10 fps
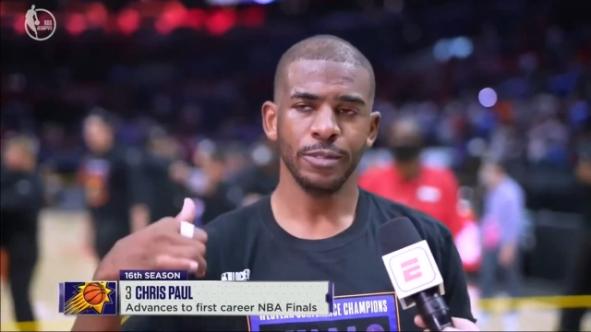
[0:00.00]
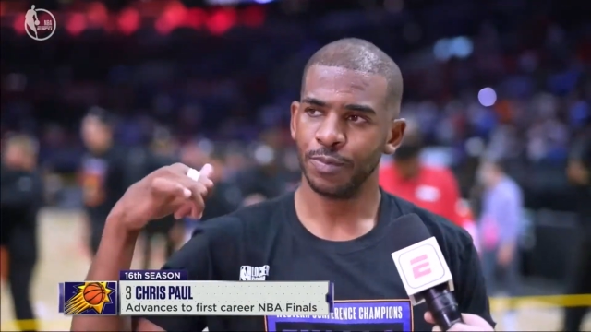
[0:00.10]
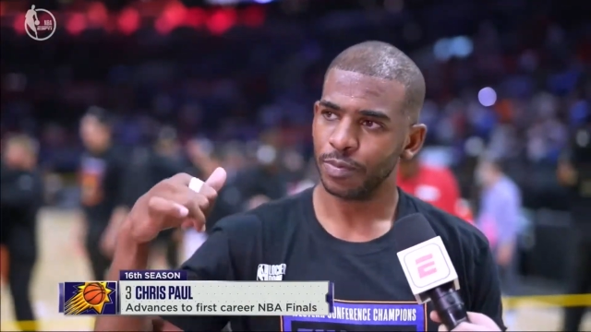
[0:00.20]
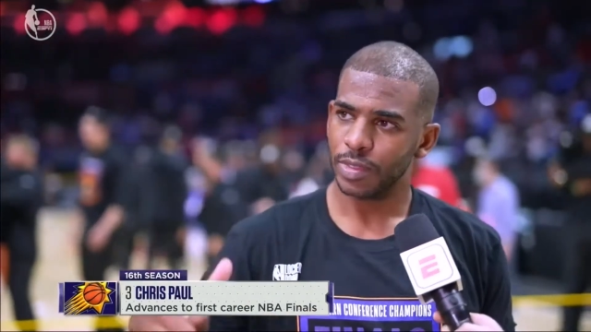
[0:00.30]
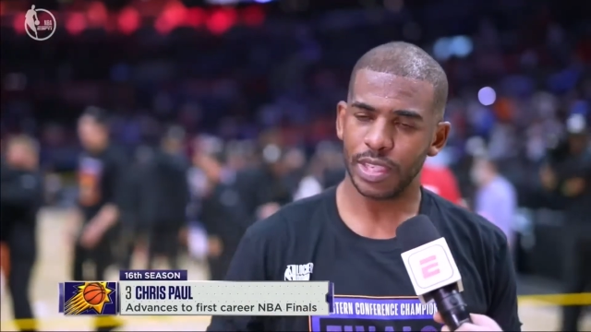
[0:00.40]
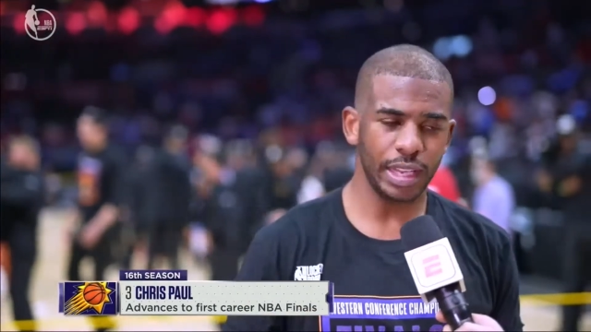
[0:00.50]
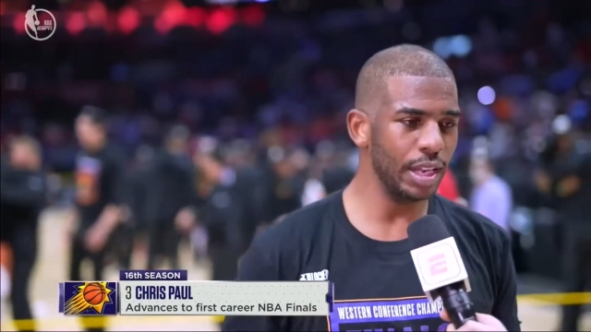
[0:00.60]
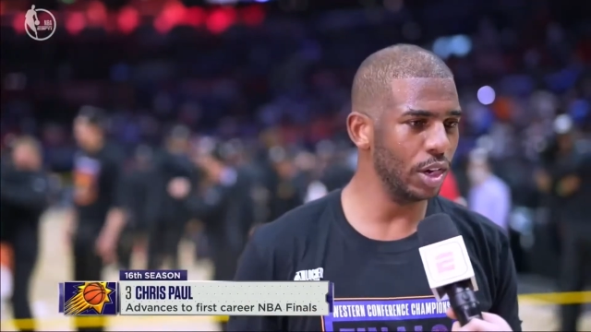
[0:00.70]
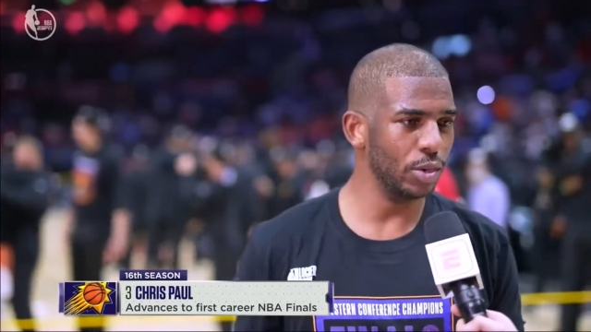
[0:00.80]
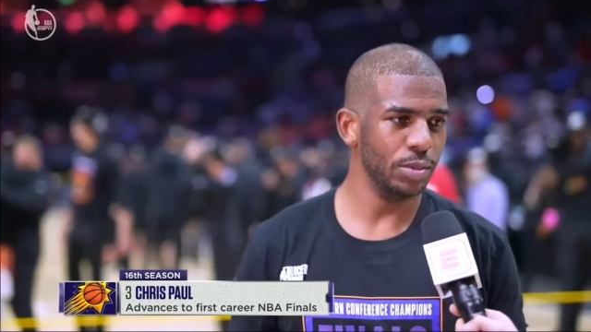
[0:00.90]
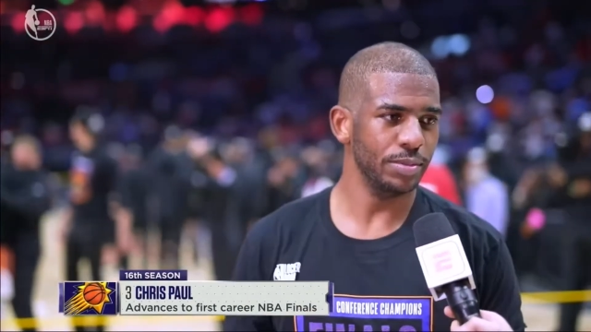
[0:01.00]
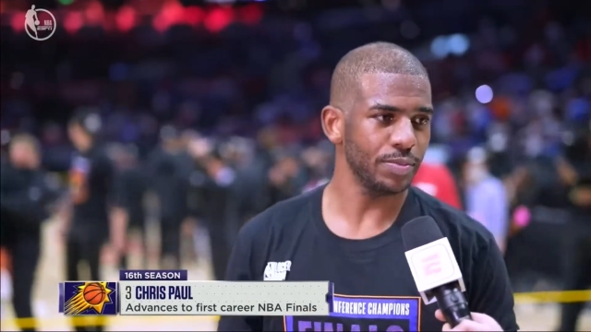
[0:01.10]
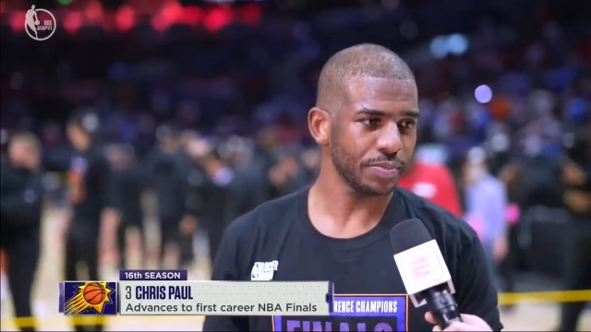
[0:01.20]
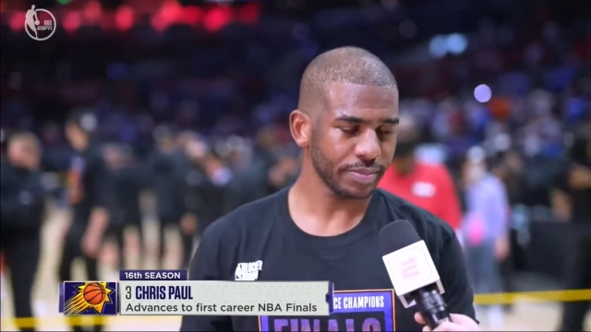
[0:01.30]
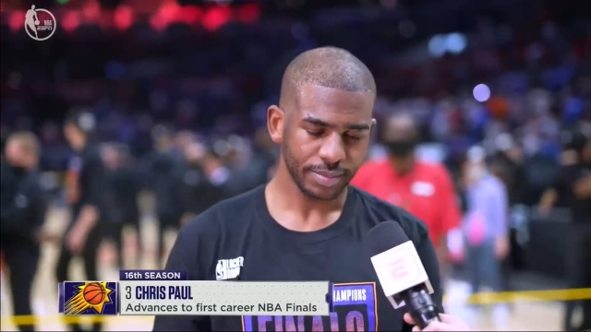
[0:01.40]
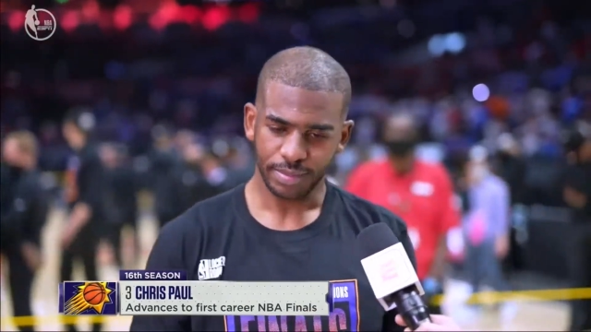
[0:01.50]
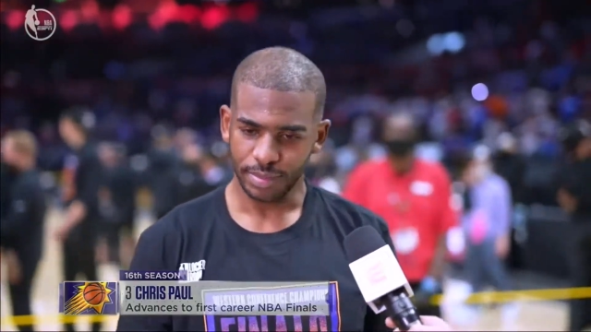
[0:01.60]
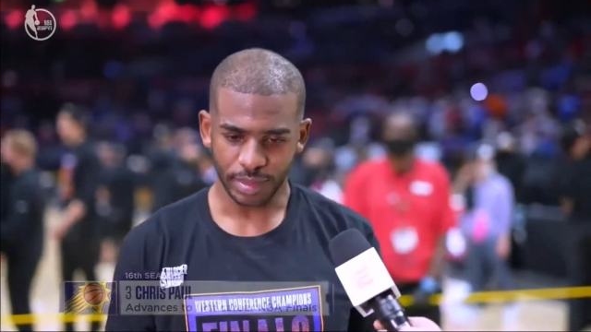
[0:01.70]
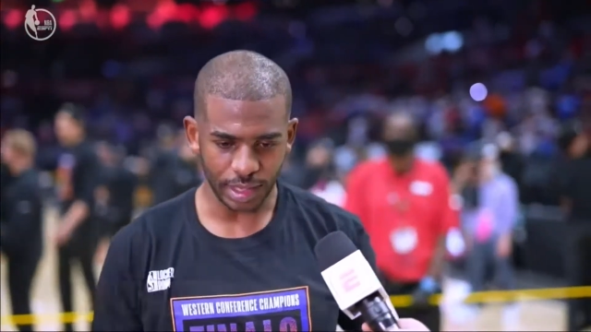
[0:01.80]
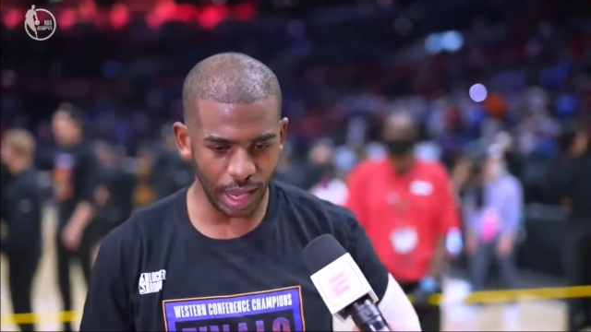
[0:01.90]
T. Lue,
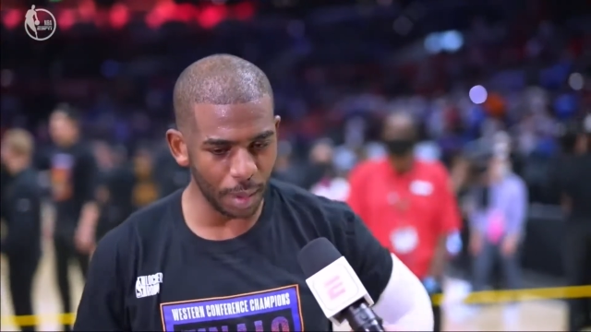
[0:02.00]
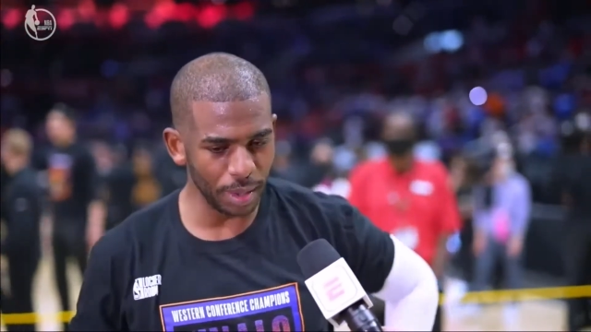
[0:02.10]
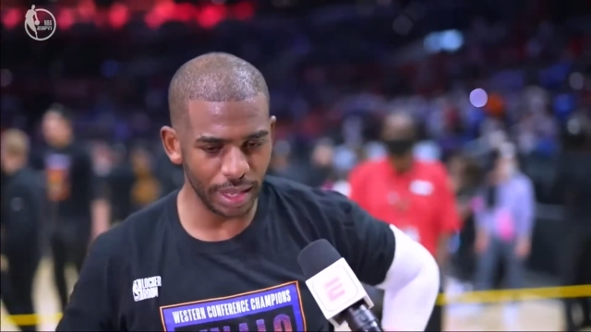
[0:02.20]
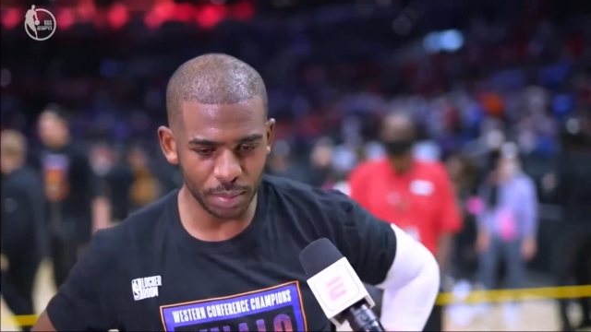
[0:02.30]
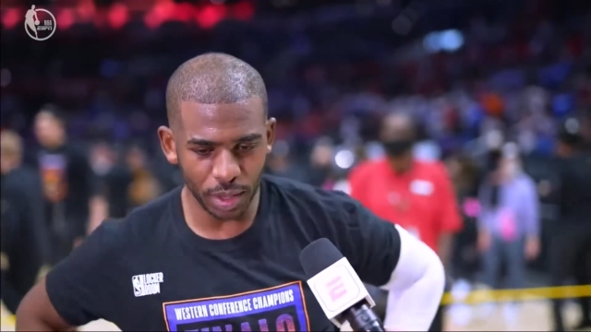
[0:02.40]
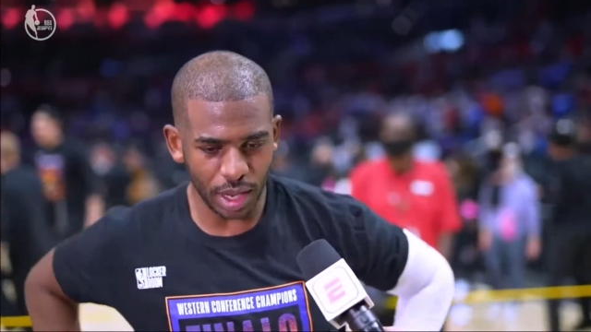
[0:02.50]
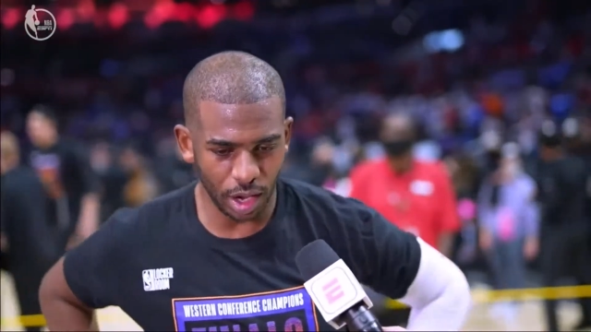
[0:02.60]
unbelievable coach.